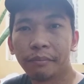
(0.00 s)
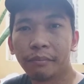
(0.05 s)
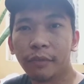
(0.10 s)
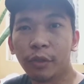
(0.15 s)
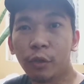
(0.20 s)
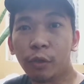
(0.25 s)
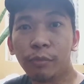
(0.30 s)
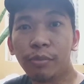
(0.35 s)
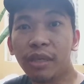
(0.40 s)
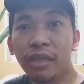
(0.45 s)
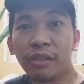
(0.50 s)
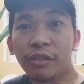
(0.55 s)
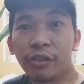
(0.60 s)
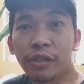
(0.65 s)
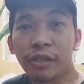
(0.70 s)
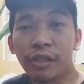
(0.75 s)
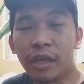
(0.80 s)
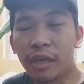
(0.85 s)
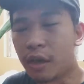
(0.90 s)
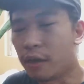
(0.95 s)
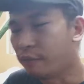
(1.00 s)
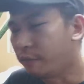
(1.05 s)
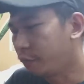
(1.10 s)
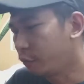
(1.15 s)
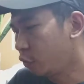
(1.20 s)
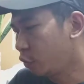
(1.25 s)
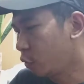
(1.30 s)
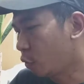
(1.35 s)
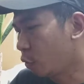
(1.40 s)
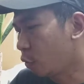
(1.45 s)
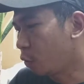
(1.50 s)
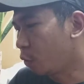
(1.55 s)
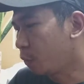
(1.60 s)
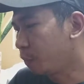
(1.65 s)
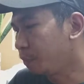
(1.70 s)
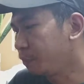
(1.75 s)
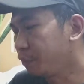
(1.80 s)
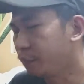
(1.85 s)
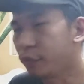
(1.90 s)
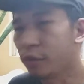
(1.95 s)
you'll be interested of. So
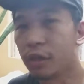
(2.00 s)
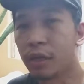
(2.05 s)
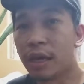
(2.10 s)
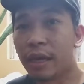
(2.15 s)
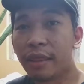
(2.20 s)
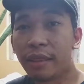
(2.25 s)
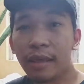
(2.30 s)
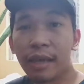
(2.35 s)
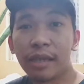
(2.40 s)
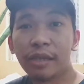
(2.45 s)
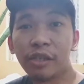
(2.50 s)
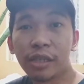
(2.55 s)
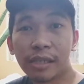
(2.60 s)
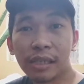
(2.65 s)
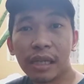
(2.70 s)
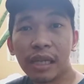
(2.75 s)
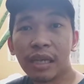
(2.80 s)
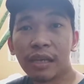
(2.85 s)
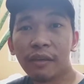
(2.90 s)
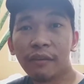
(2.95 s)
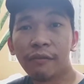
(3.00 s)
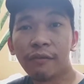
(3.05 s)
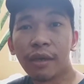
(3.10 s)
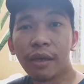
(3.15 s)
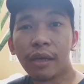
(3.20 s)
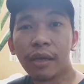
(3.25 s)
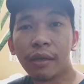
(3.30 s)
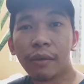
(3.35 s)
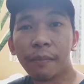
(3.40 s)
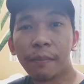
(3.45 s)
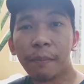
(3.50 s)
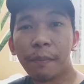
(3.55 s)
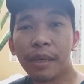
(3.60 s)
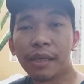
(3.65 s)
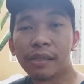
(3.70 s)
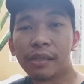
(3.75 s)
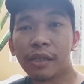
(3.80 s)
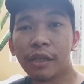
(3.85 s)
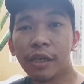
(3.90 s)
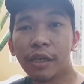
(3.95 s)
and then just leave a
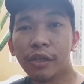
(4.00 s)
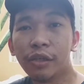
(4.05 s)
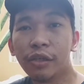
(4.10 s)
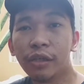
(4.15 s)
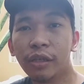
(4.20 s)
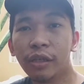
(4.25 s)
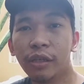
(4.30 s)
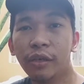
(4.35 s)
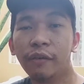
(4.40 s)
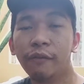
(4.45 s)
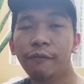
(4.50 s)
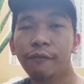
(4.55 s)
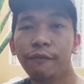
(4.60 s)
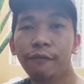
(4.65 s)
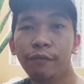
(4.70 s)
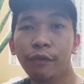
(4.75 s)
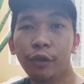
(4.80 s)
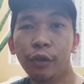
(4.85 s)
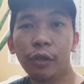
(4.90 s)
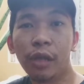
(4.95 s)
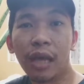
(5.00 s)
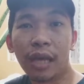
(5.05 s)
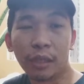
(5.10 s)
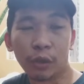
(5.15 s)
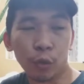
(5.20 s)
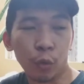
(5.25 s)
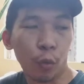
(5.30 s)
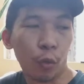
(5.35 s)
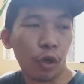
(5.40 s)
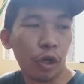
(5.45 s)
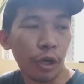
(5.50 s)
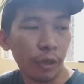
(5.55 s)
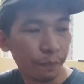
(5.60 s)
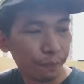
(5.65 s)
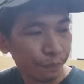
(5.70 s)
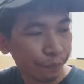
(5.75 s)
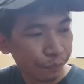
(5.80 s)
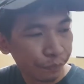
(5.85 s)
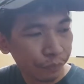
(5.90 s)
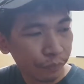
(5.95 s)
message if you'd like to order.
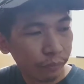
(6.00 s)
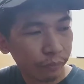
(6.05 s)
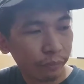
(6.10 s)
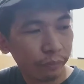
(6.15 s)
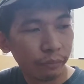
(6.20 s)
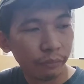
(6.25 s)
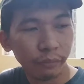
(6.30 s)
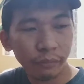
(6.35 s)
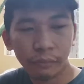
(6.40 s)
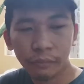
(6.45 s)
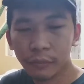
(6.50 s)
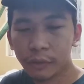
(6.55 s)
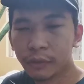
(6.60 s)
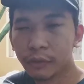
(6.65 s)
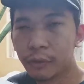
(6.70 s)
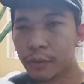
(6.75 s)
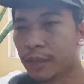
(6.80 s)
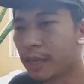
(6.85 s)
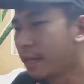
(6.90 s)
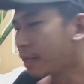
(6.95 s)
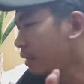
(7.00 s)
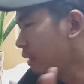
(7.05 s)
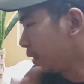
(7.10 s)
So again,